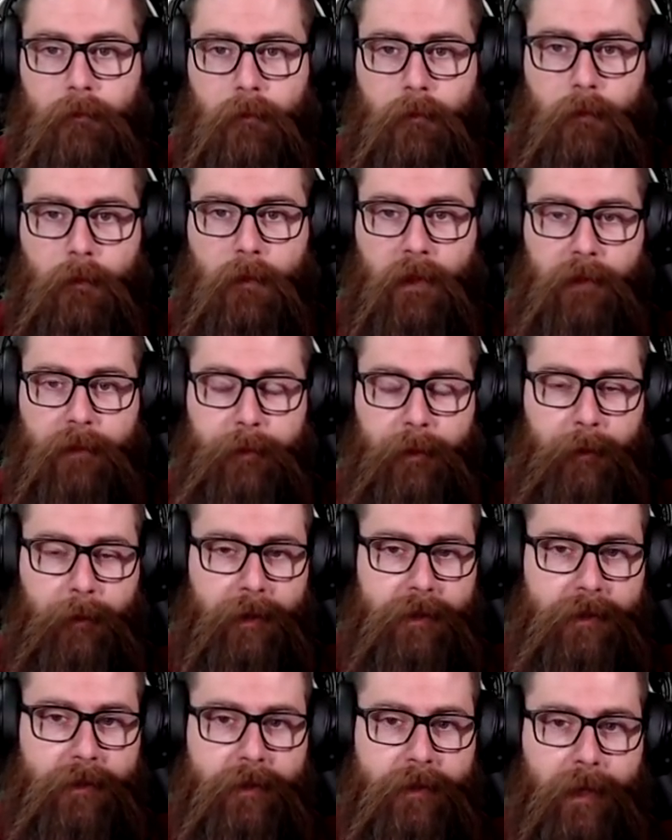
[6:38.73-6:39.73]
It's pretty much
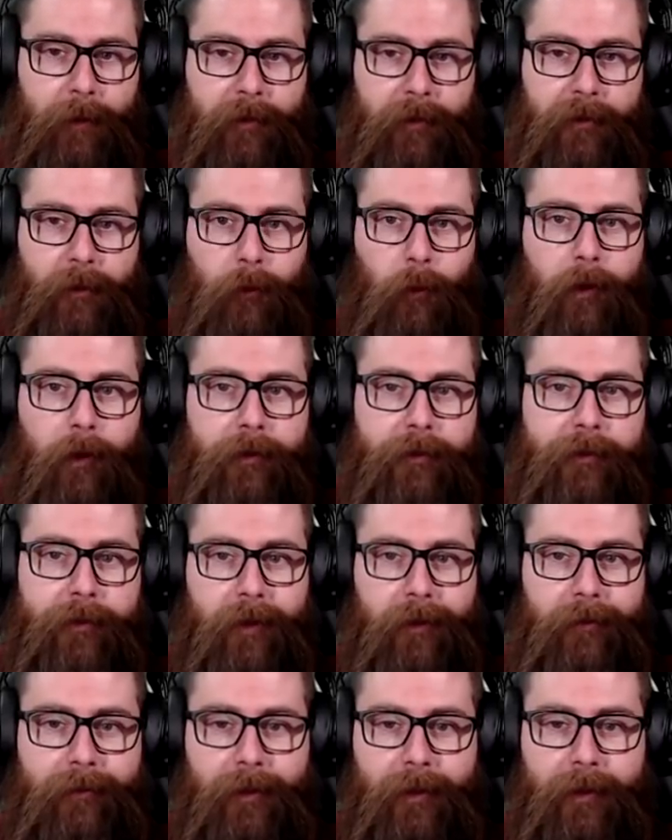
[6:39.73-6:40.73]
the same as the
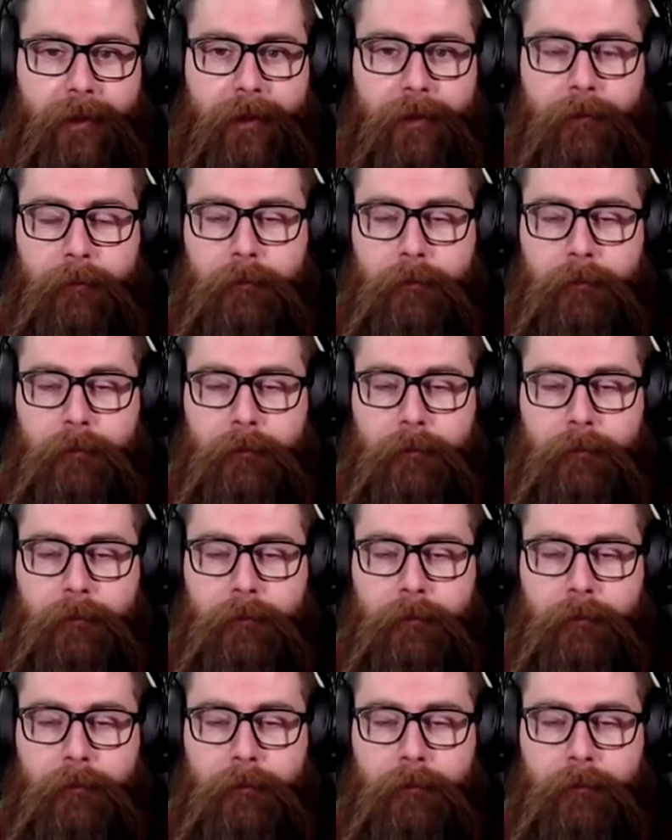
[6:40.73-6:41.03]
1-star fight.